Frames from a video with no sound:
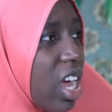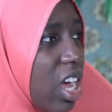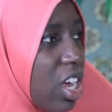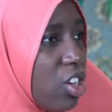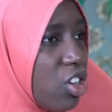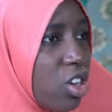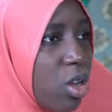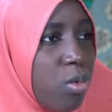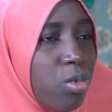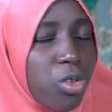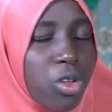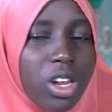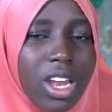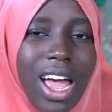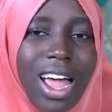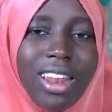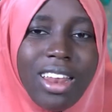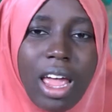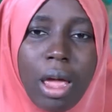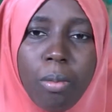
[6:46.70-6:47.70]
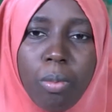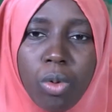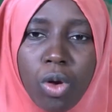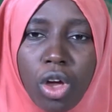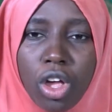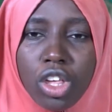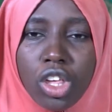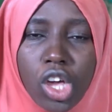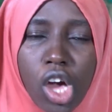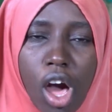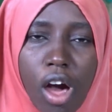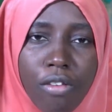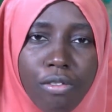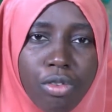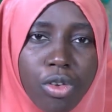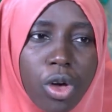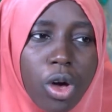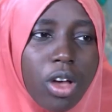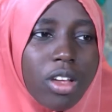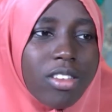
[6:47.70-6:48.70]
in our job. So that employee
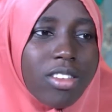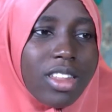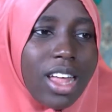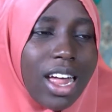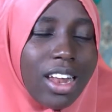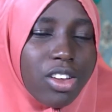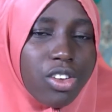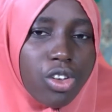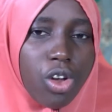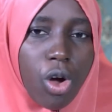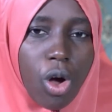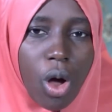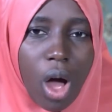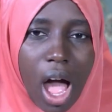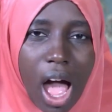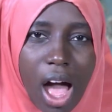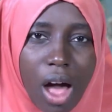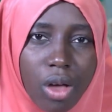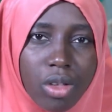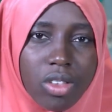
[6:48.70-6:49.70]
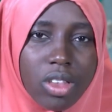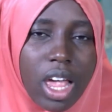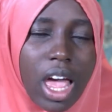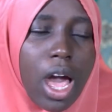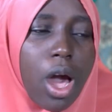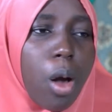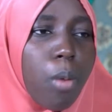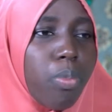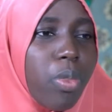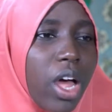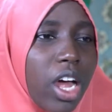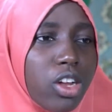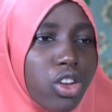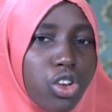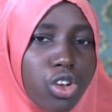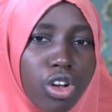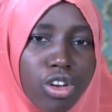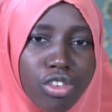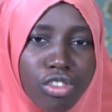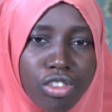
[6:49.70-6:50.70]
of yours, that your house help,
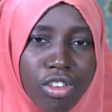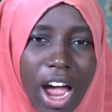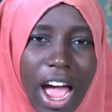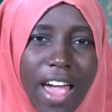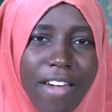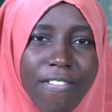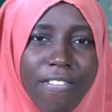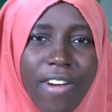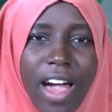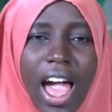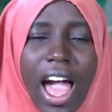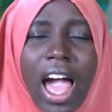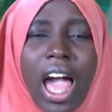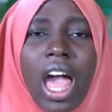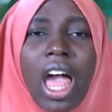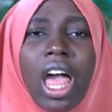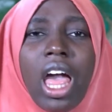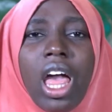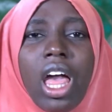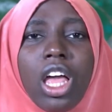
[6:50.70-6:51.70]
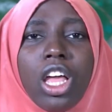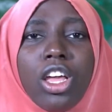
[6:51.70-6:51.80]
that your driver,